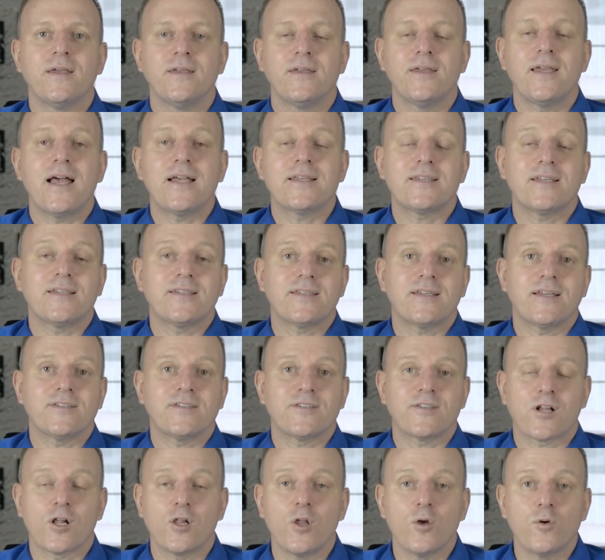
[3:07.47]

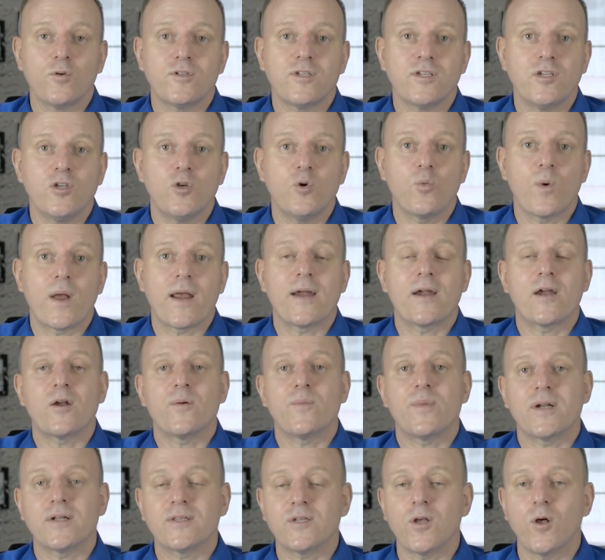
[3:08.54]
the clothes that you wear,
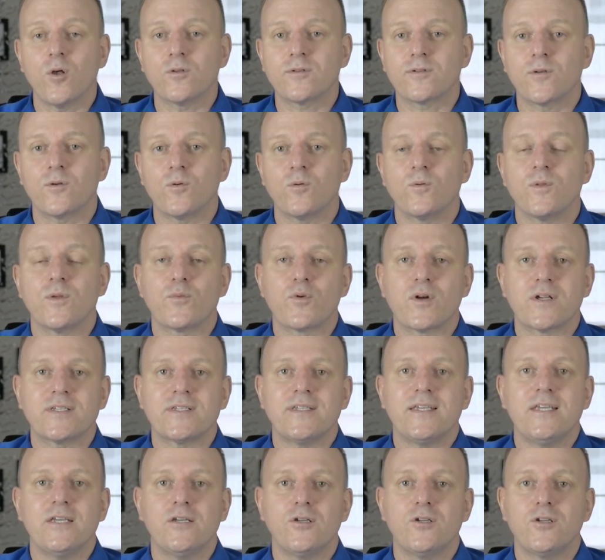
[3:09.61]
but it's also the
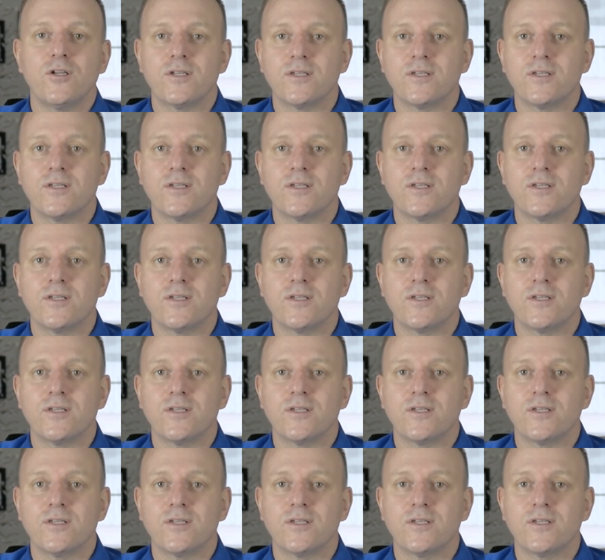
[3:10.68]
prestige.